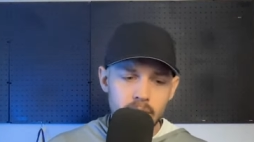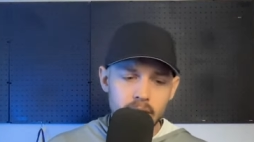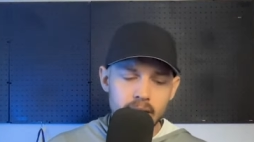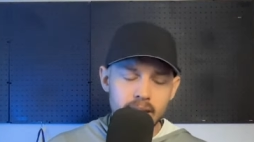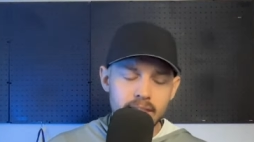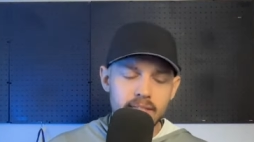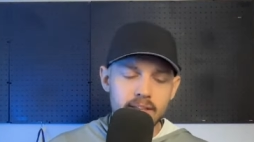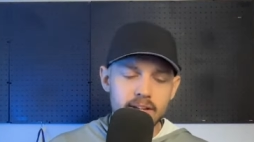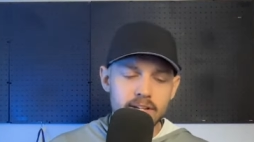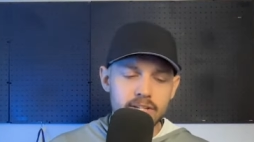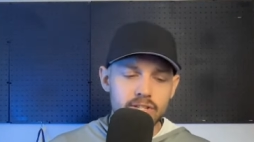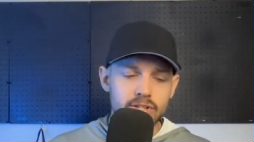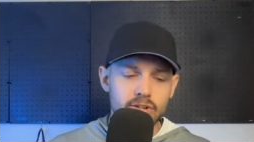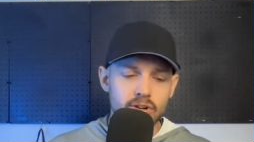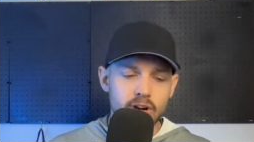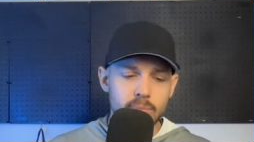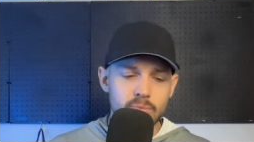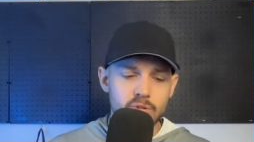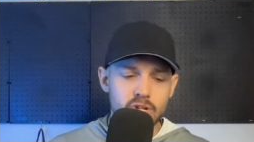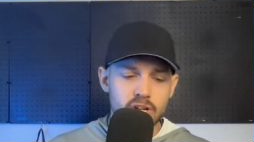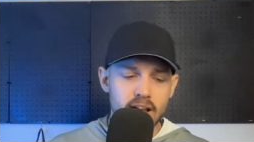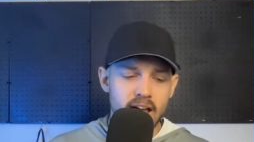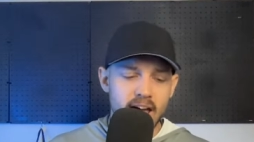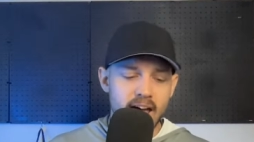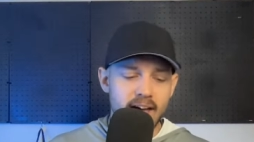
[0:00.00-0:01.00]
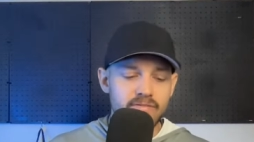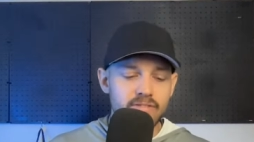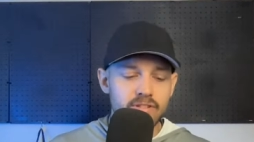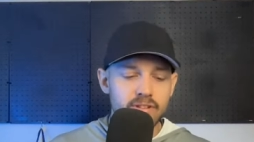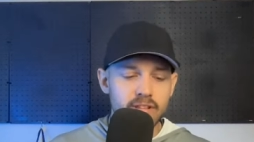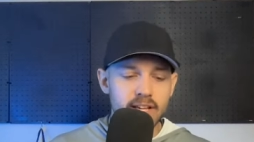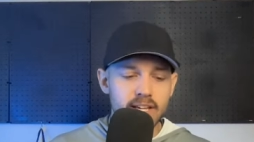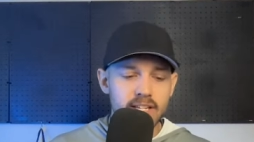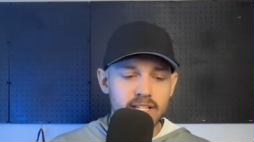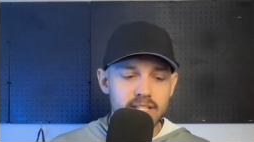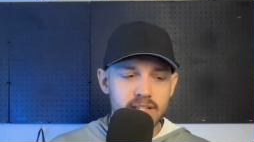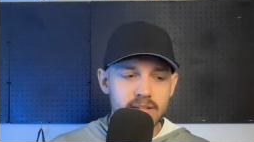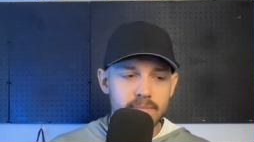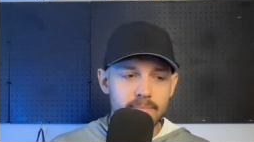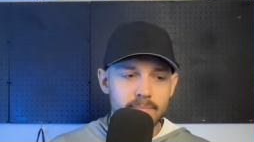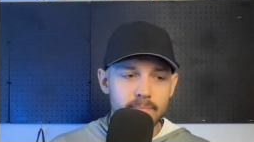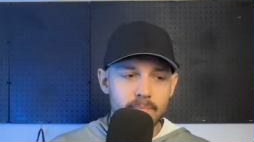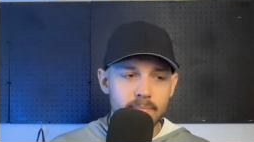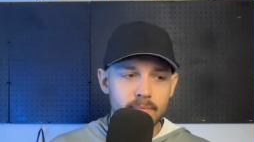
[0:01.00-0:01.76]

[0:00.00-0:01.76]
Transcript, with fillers: in the description after this.